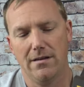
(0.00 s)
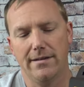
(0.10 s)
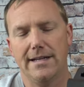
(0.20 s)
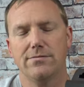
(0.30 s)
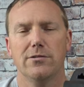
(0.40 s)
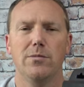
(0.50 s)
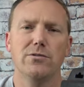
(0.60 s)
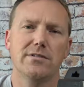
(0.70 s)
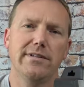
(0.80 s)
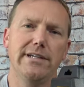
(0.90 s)
And that's where
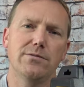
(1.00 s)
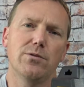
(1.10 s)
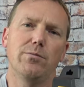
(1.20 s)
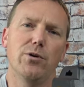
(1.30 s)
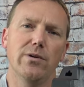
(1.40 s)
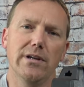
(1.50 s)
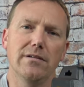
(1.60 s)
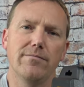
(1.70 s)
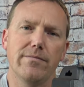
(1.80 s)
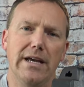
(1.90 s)
most of these were broken.